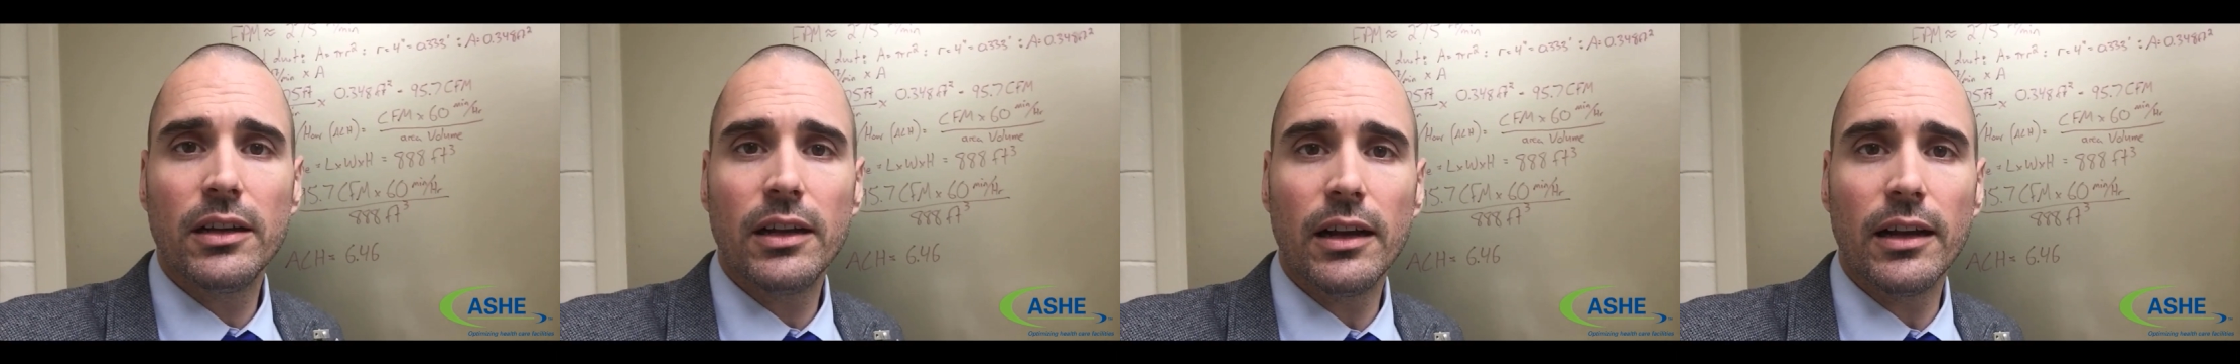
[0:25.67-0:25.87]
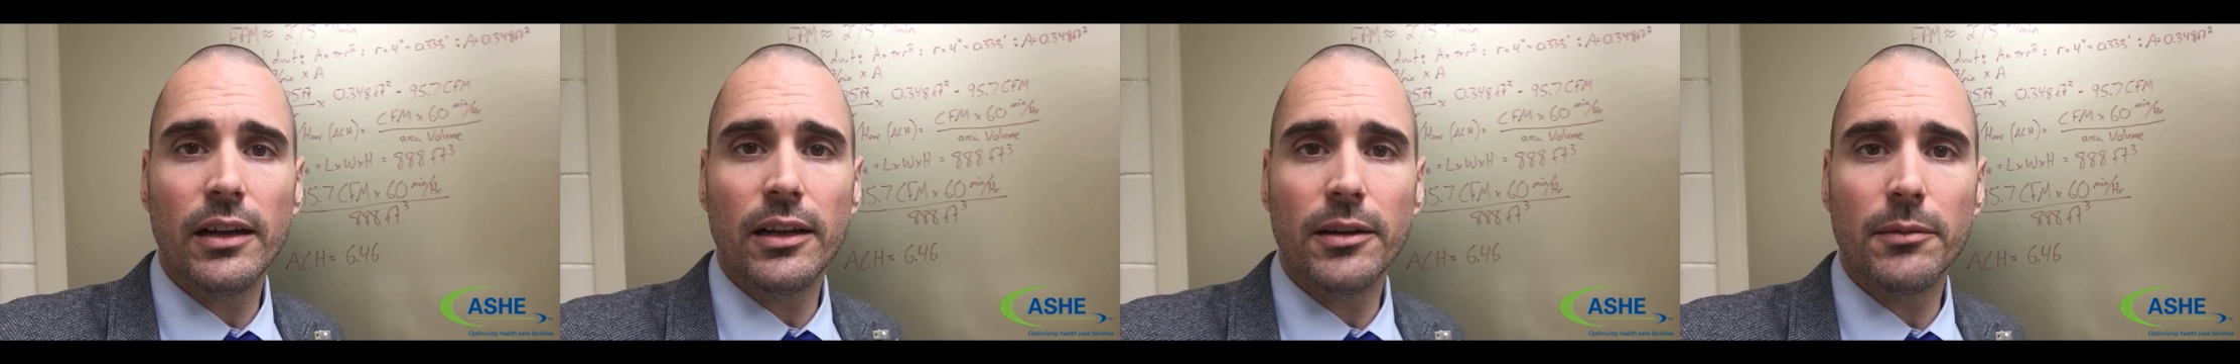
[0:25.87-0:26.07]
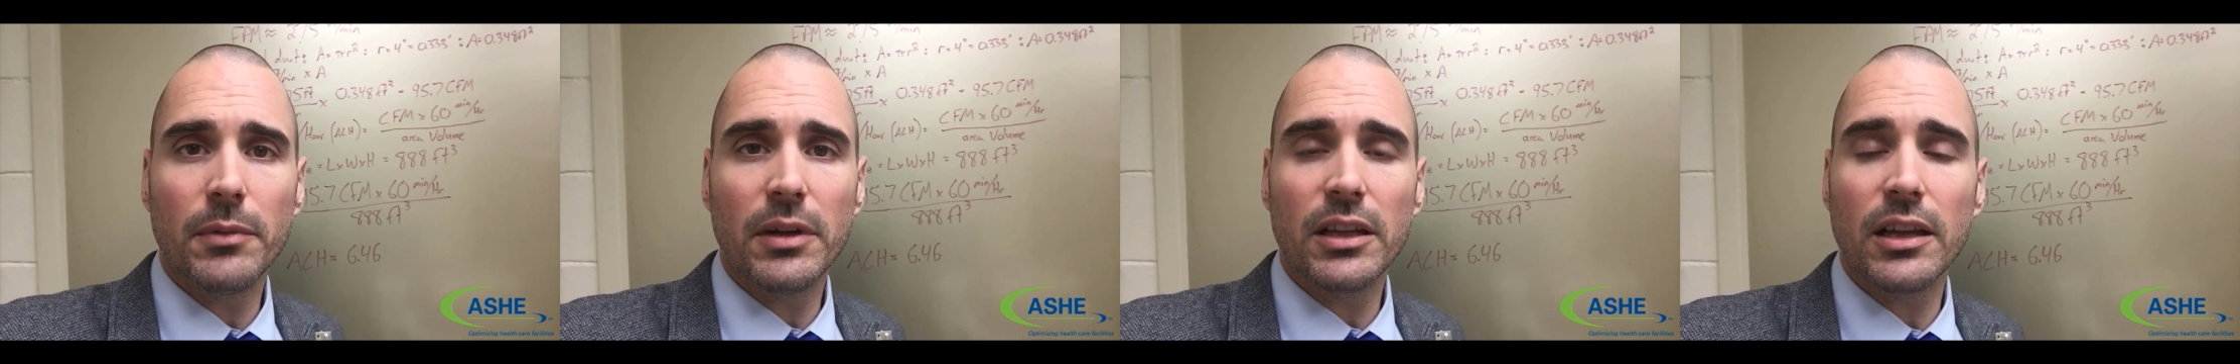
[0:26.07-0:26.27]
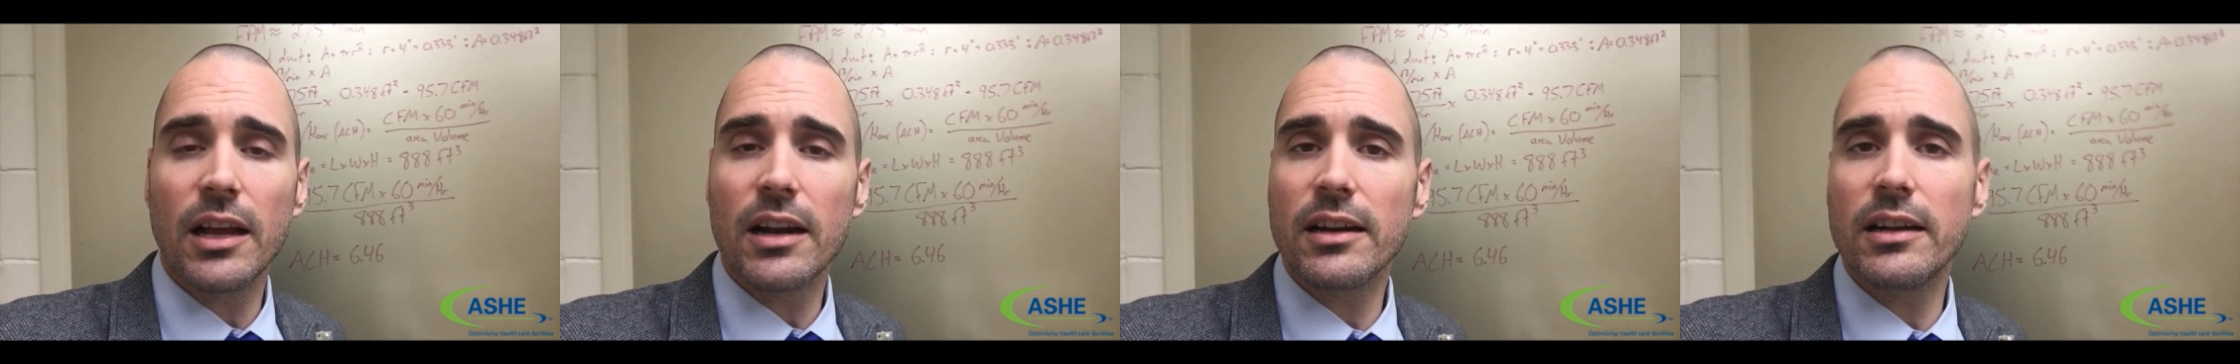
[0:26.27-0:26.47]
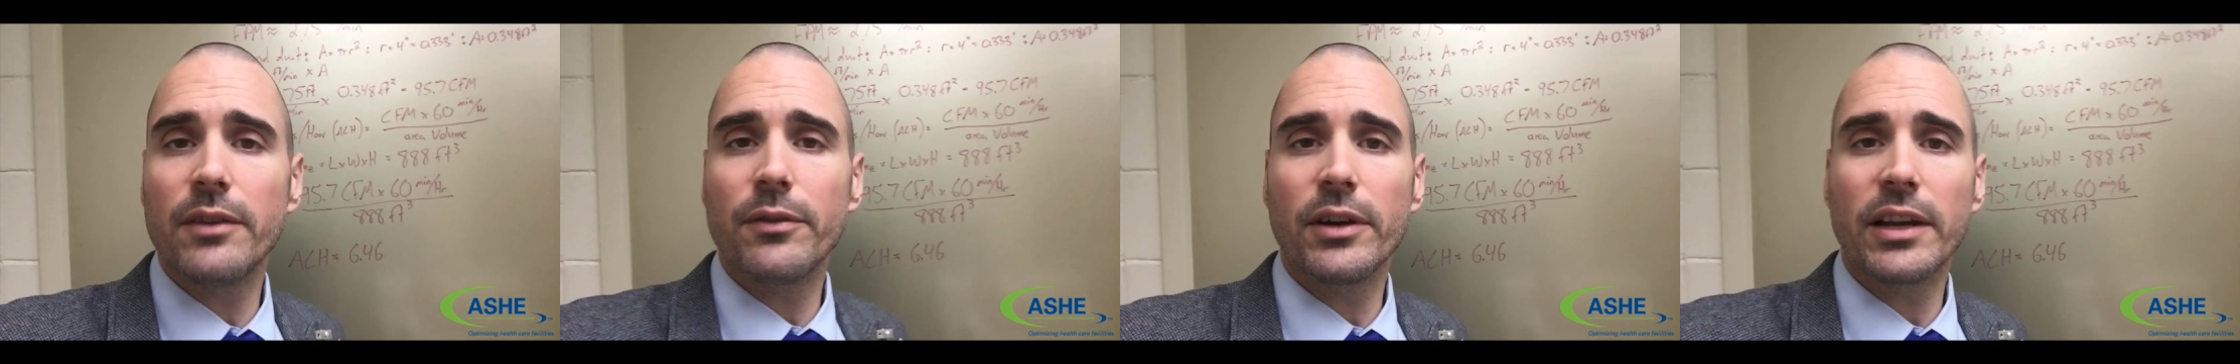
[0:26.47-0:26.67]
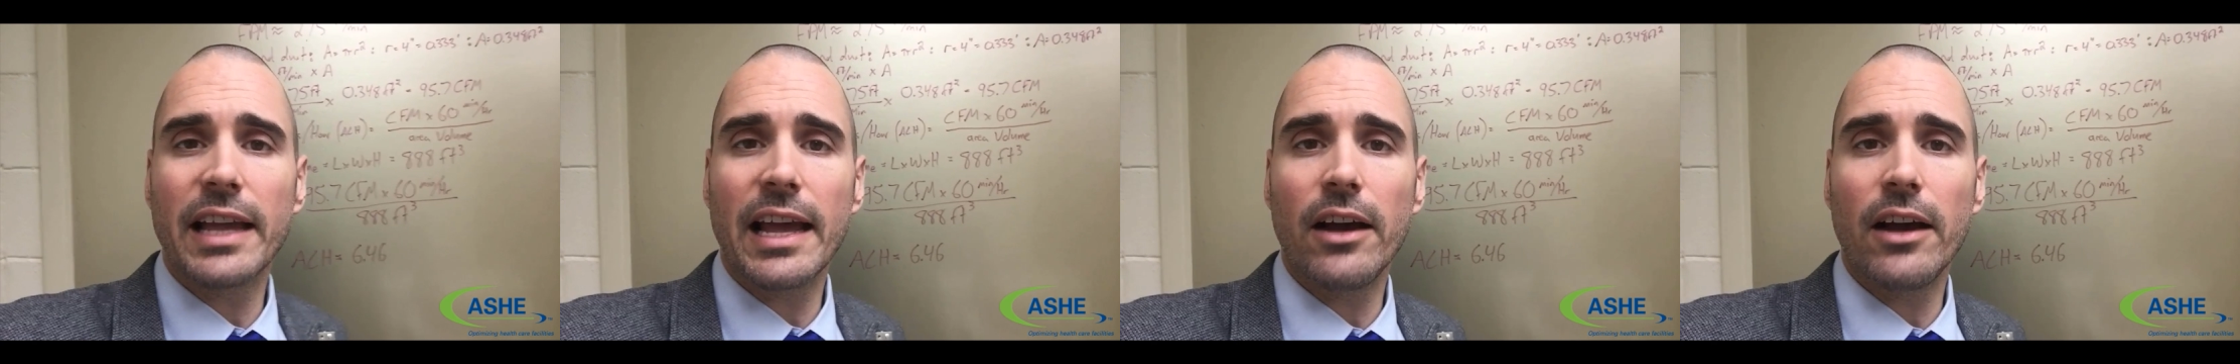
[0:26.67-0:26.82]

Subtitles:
a lot of different